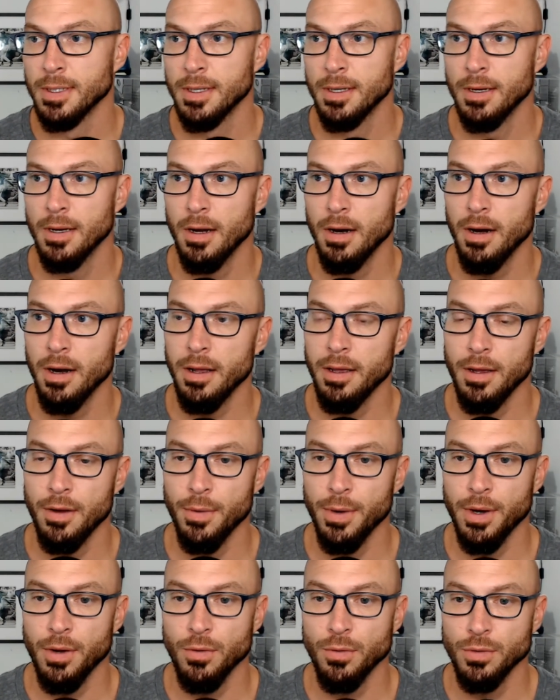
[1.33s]
All right, here
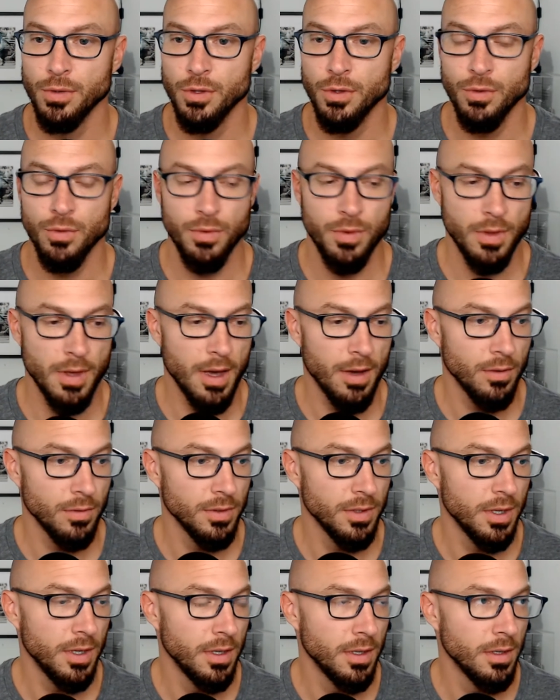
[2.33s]
we go.
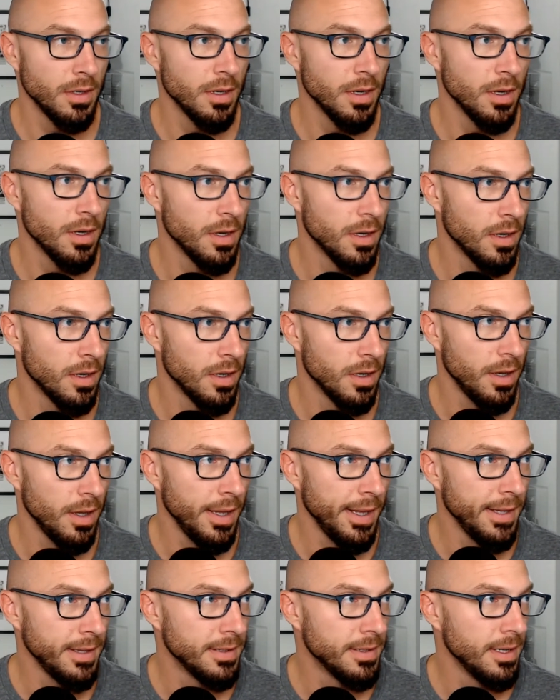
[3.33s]

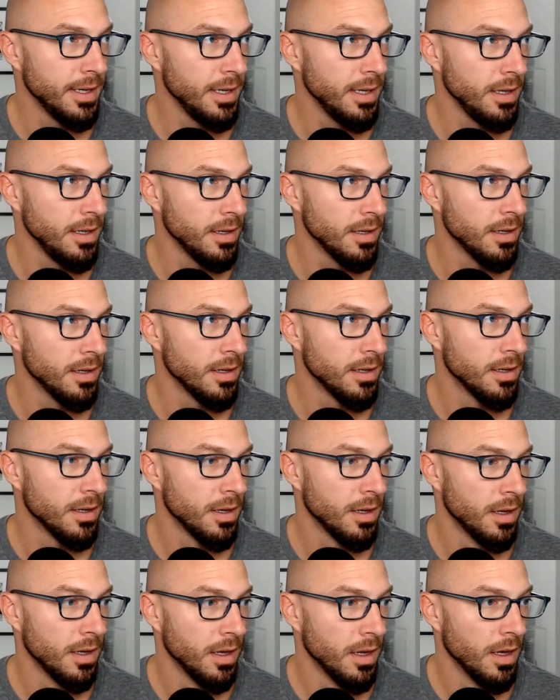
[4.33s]
2018
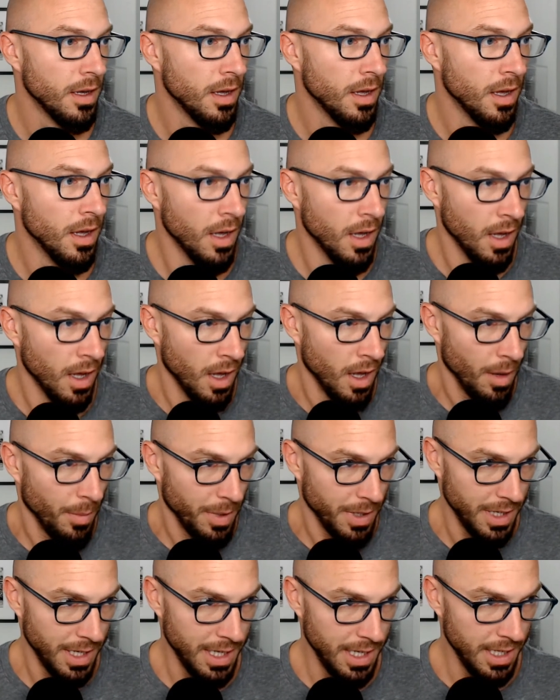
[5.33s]

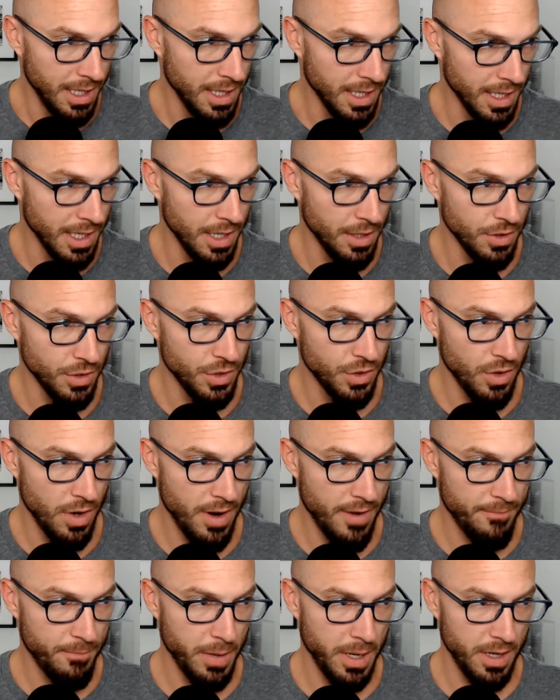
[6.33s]
Panini Contenders
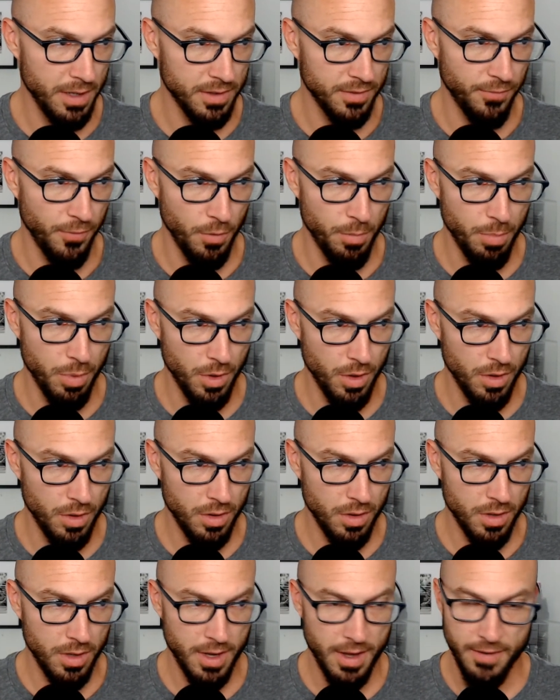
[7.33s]
Draft Picks
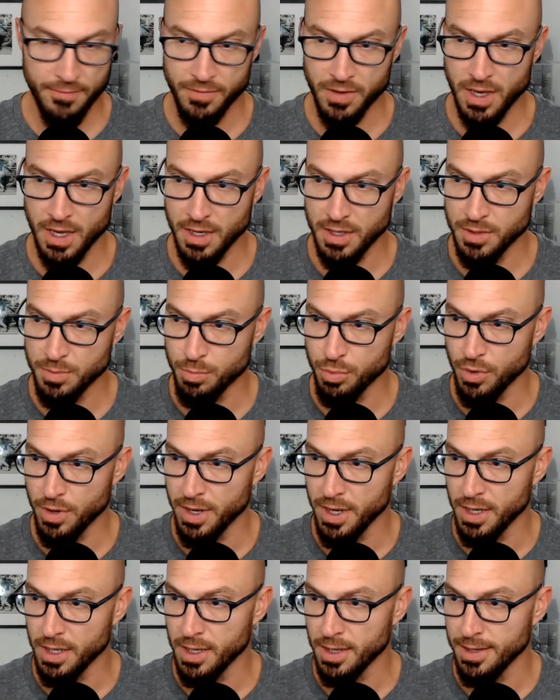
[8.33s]
Football Half Case
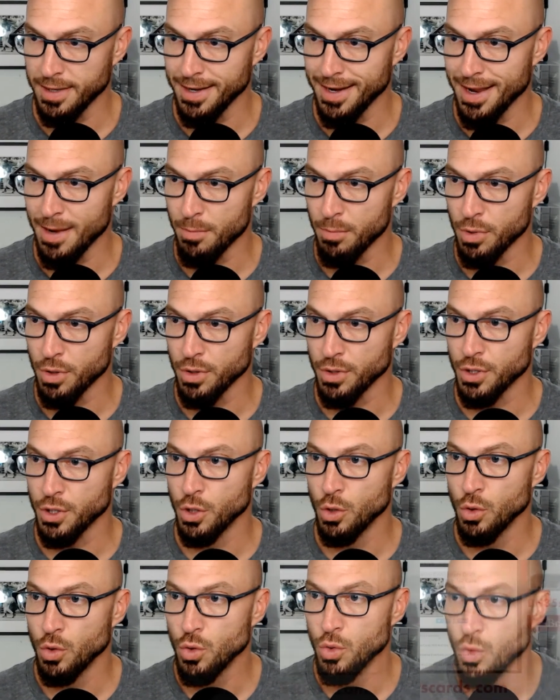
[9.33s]
Break Number 2